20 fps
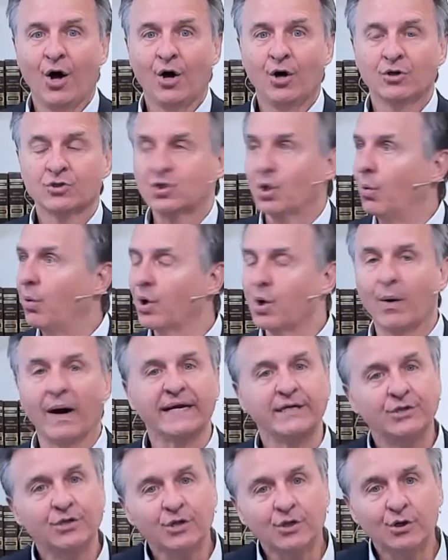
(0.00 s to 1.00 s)
So, what do I
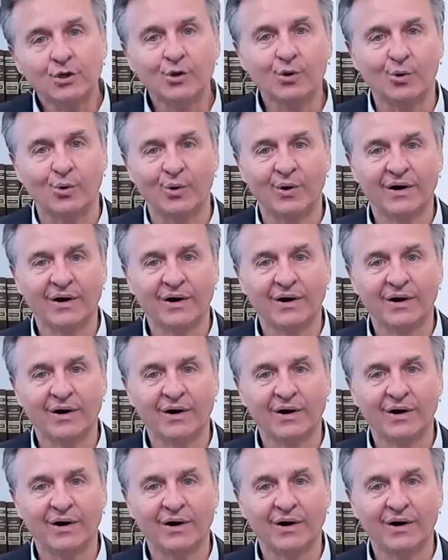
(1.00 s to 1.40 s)
do?